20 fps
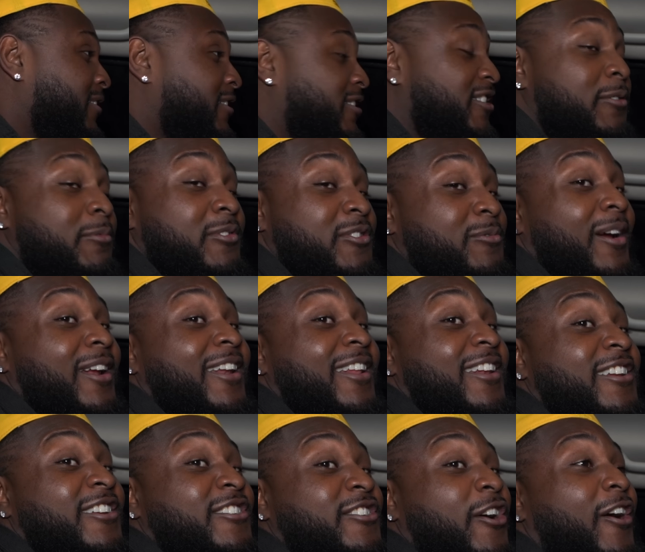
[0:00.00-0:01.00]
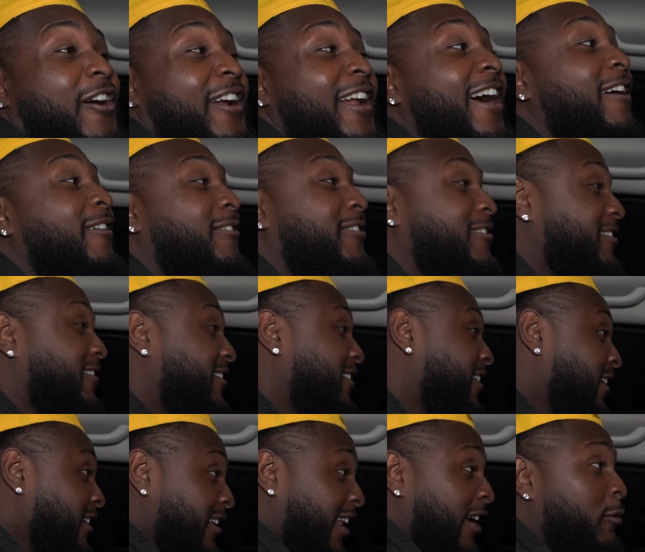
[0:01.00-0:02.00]
She was ready to dart out.
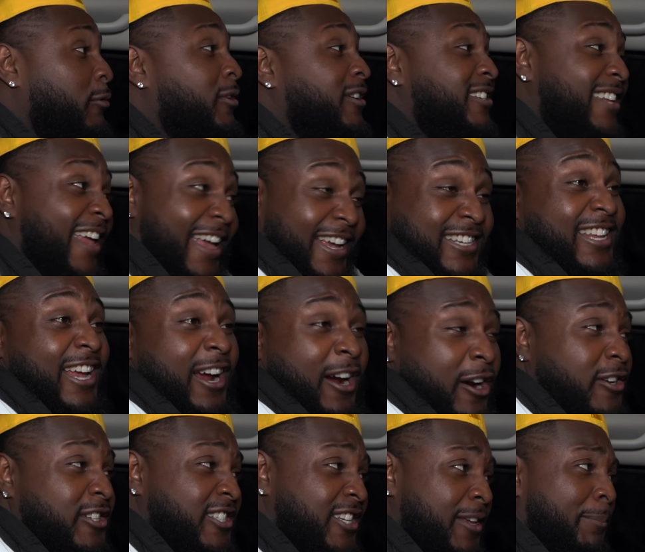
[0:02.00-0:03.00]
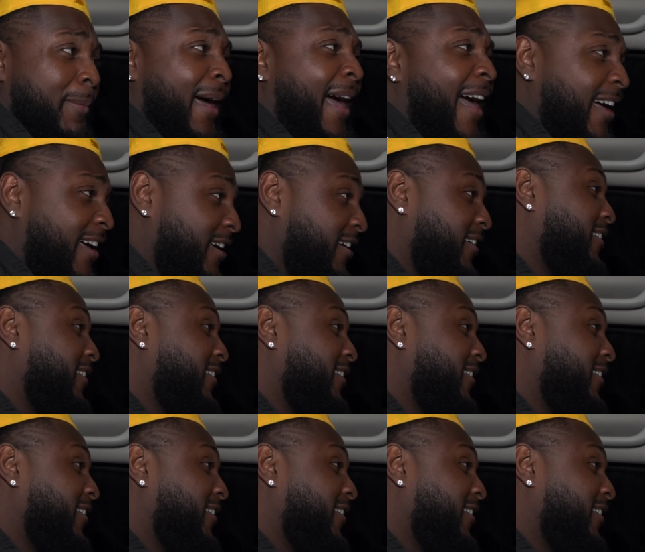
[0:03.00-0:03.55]
Like, what's that? Is that Hershey back?